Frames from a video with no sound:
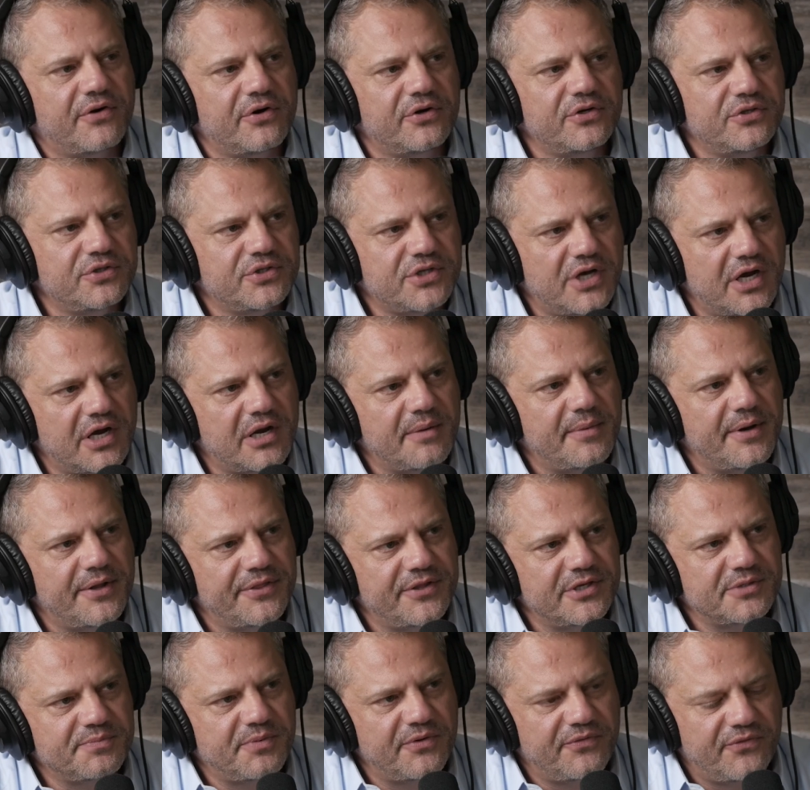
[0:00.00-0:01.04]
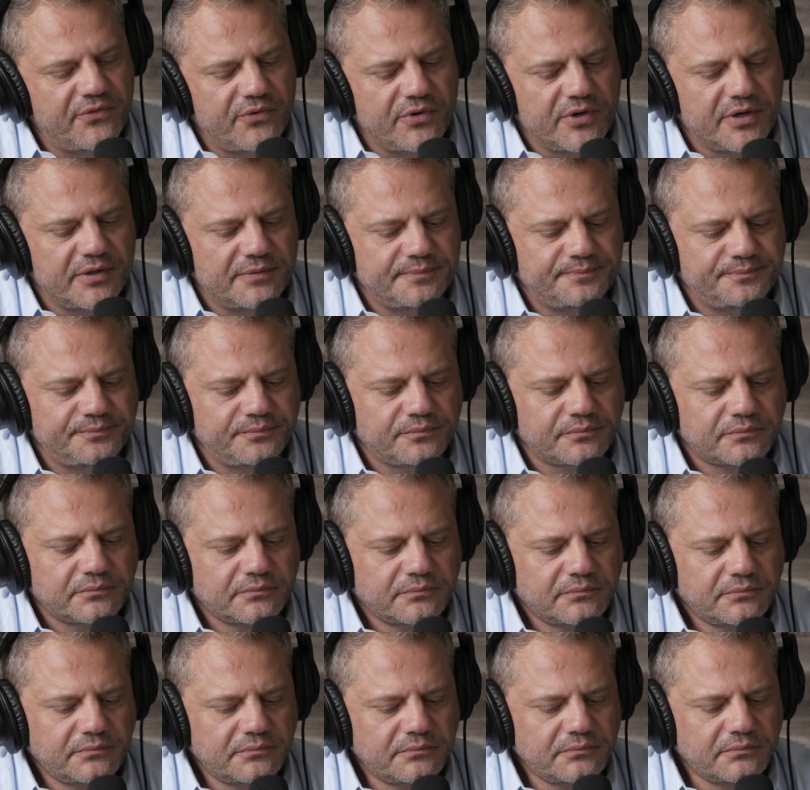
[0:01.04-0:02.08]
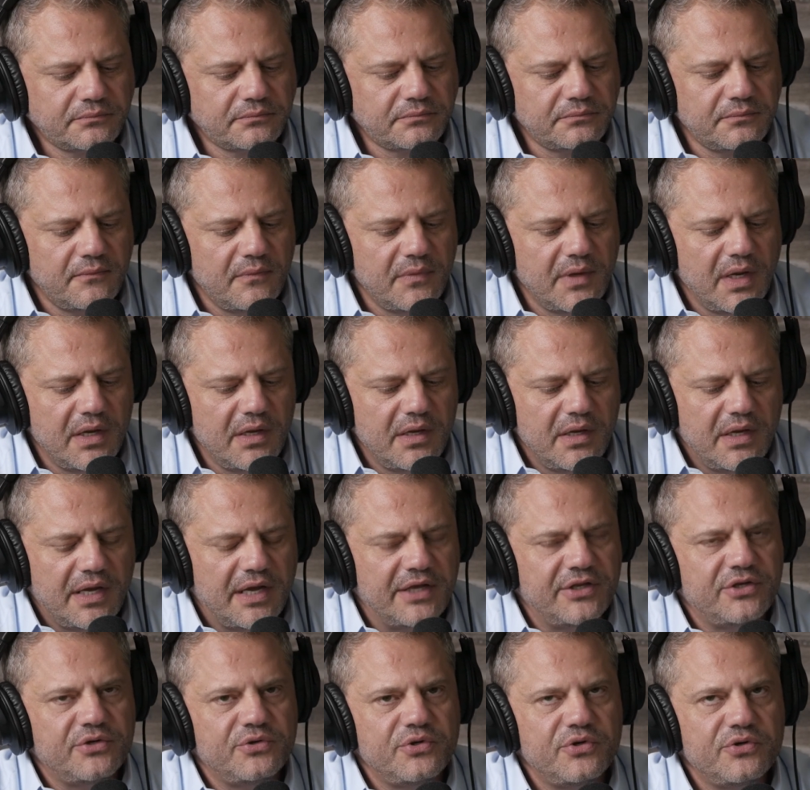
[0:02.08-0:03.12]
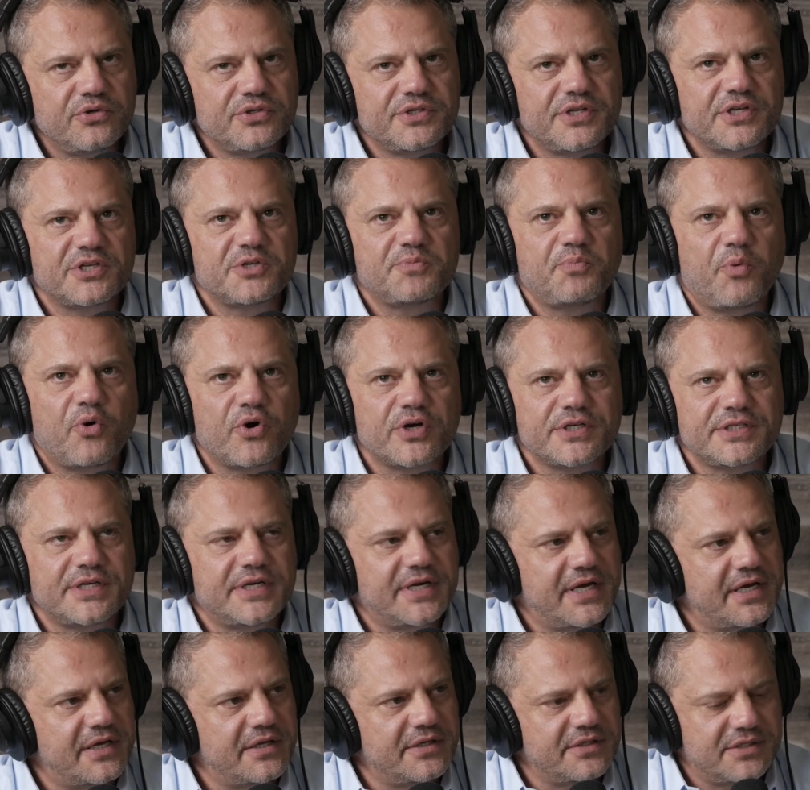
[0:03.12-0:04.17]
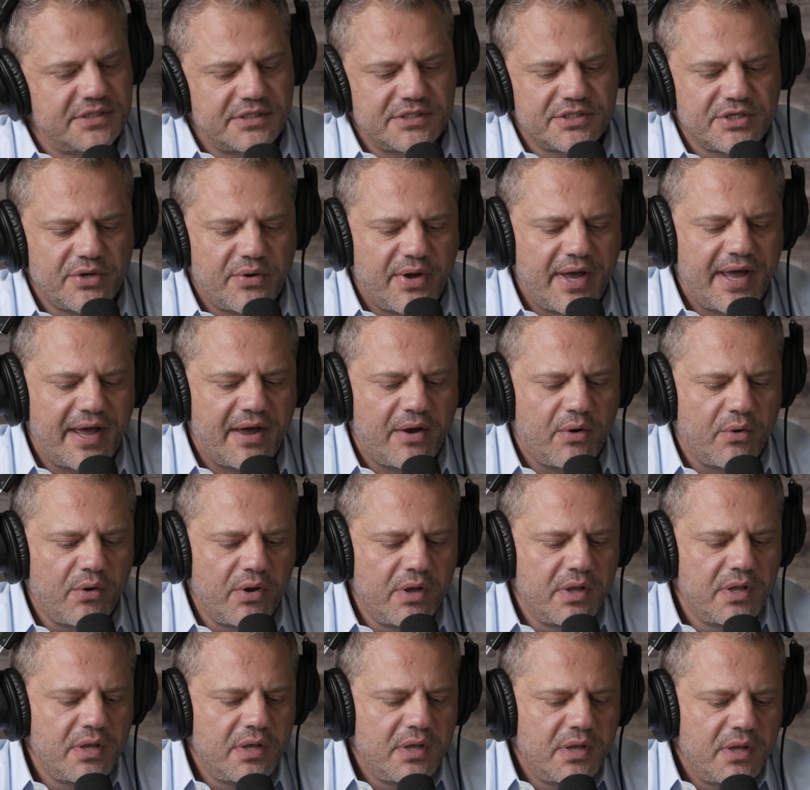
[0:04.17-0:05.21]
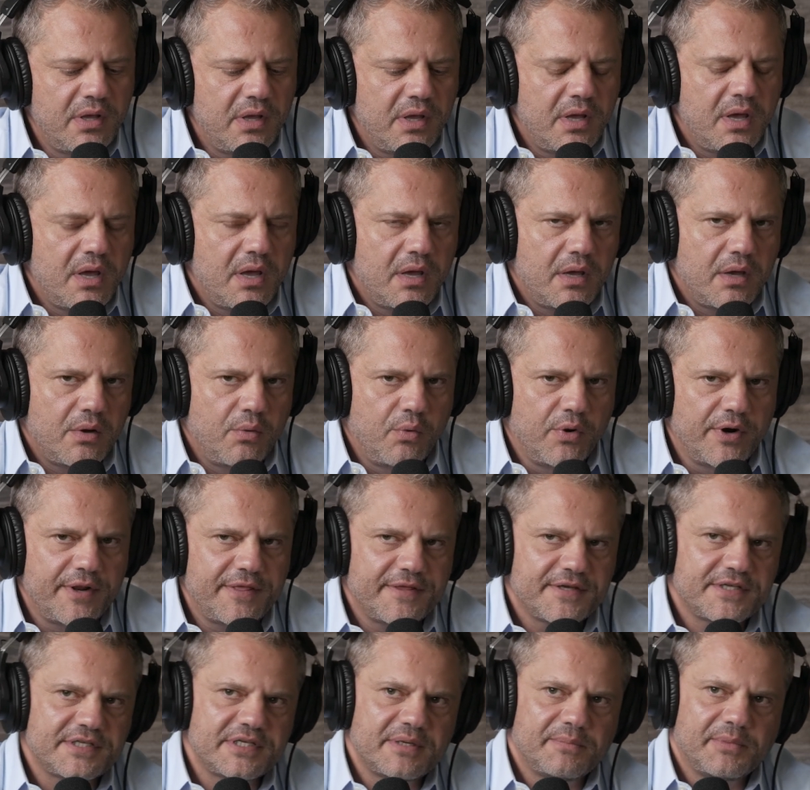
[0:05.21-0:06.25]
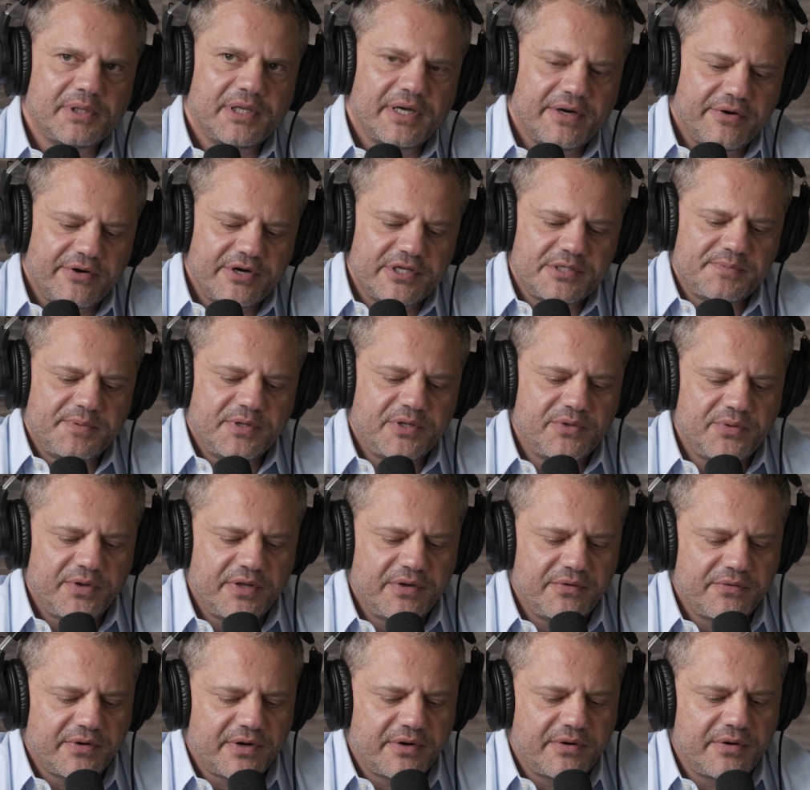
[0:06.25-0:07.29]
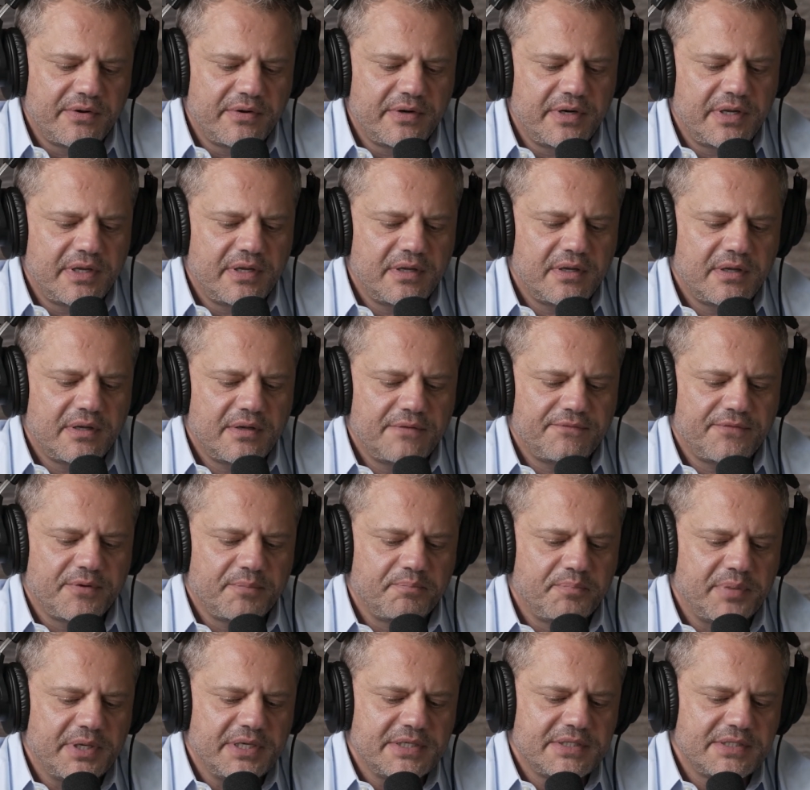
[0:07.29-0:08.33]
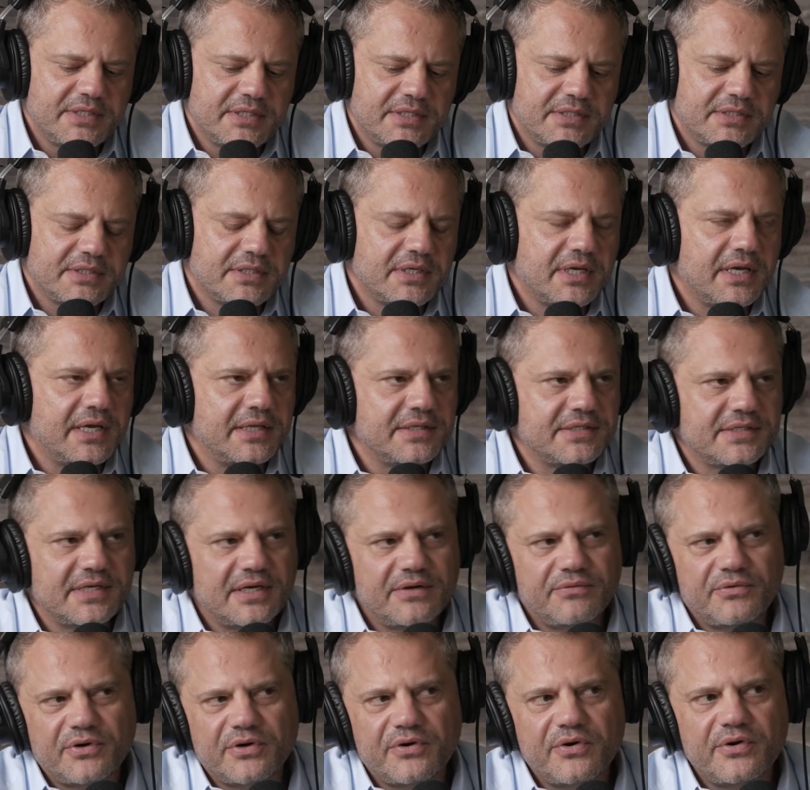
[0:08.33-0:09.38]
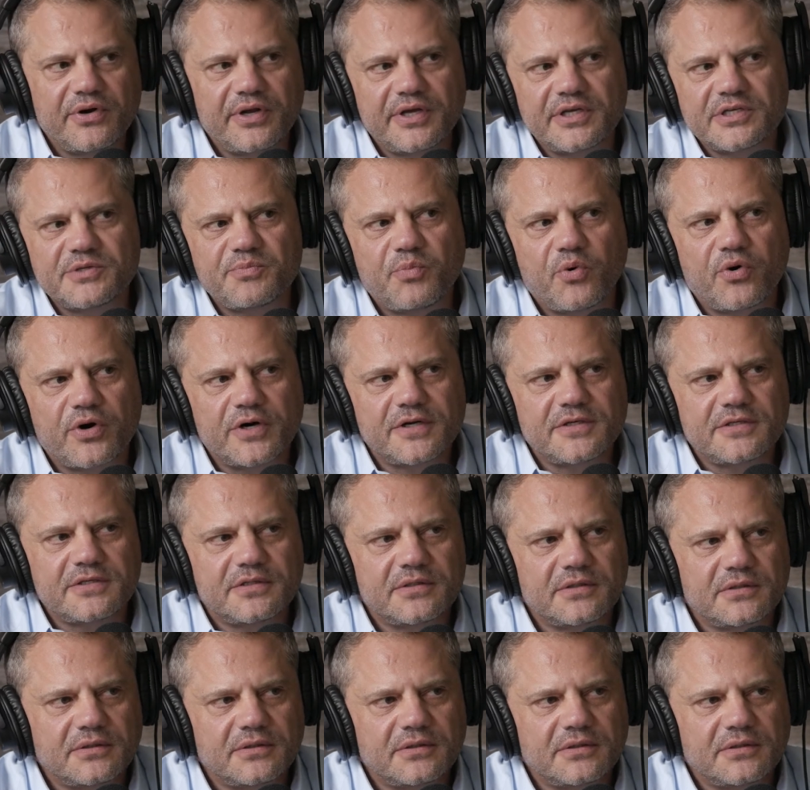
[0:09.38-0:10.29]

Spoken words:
heard you talk about this before, and you use the sports analogy. So what are the similarities between recruiting for business and, say, recruiting in sports?